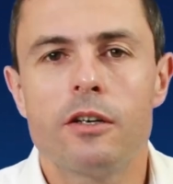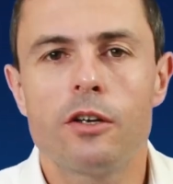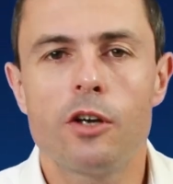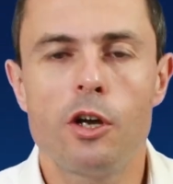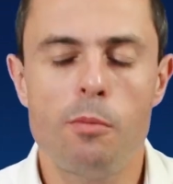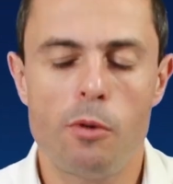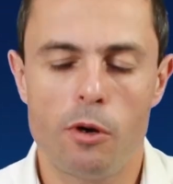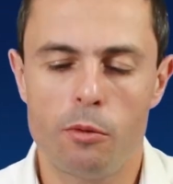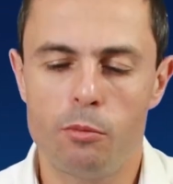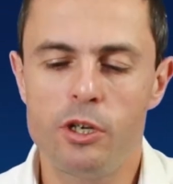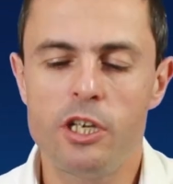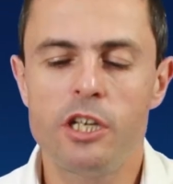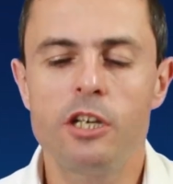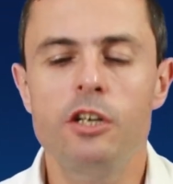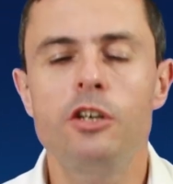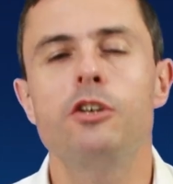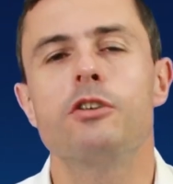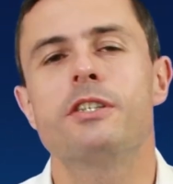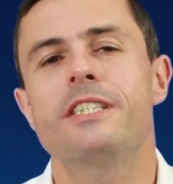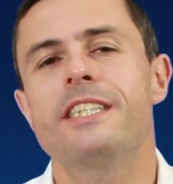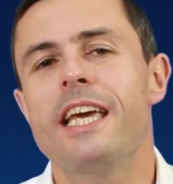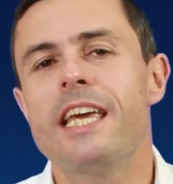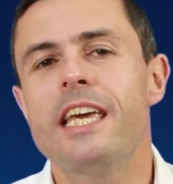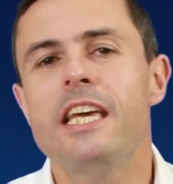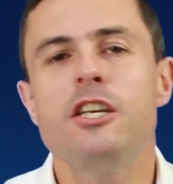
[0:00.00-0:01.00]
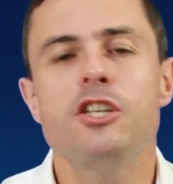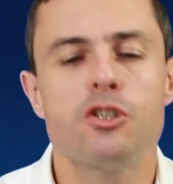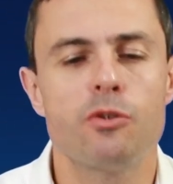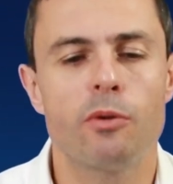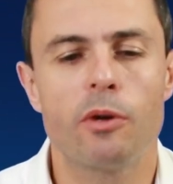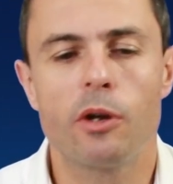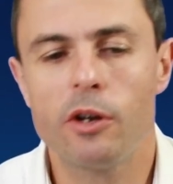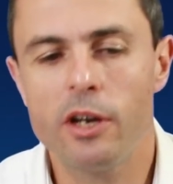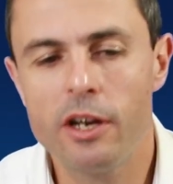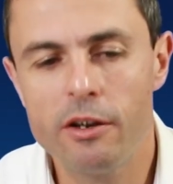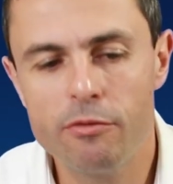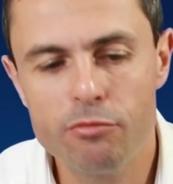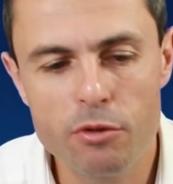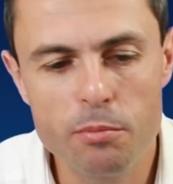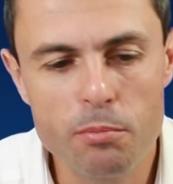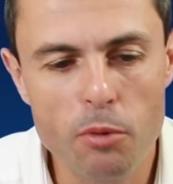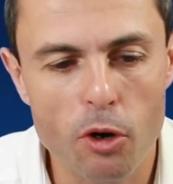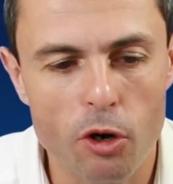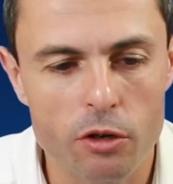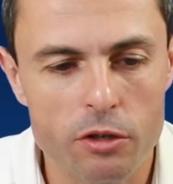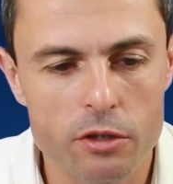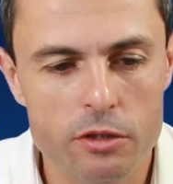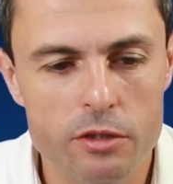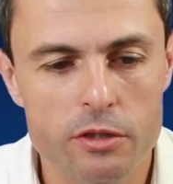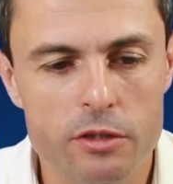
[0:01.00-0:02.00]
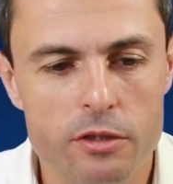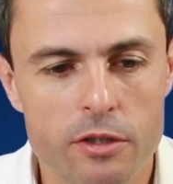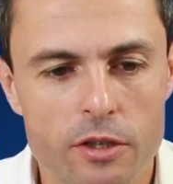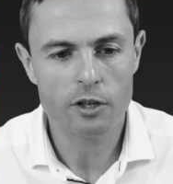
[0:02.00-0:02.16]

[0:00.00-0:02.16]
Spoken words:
Come on, what are you gonna do? Say injury on every box.